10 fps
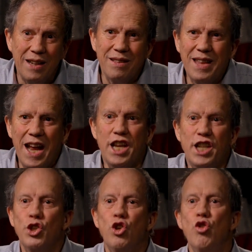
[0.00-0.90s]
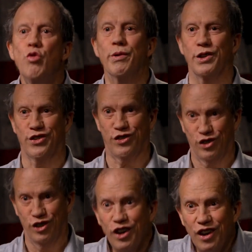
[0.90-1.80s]
That, that is
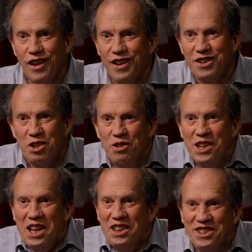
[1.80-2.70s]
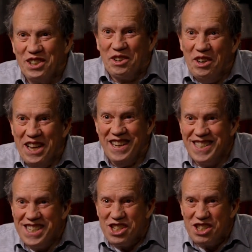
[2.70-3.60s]
hubris to the nth degree.
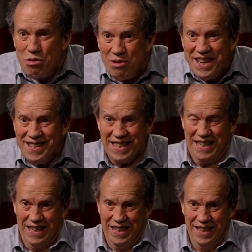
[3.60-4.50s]
It's just crazy.